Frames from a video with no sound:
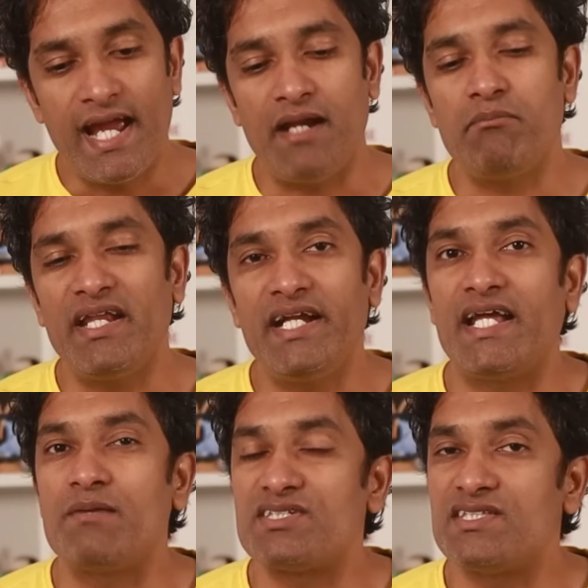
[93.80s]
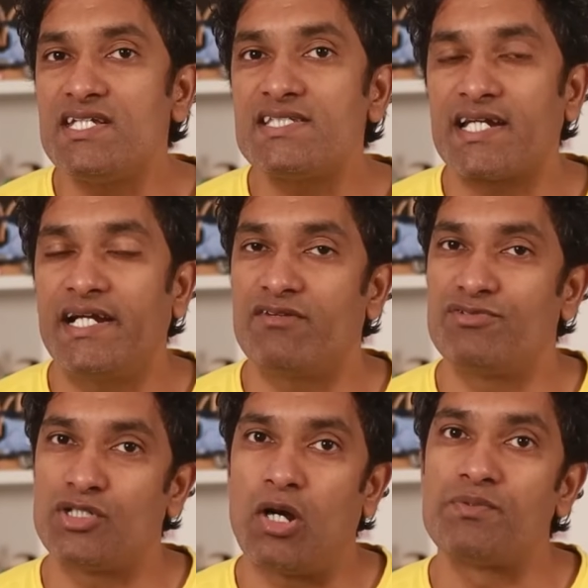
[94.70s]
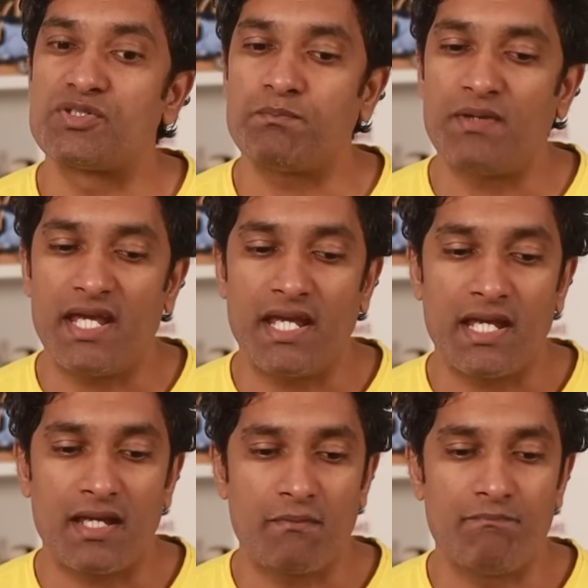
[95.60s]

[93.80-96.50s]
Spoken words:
And many times these kind of jobs pay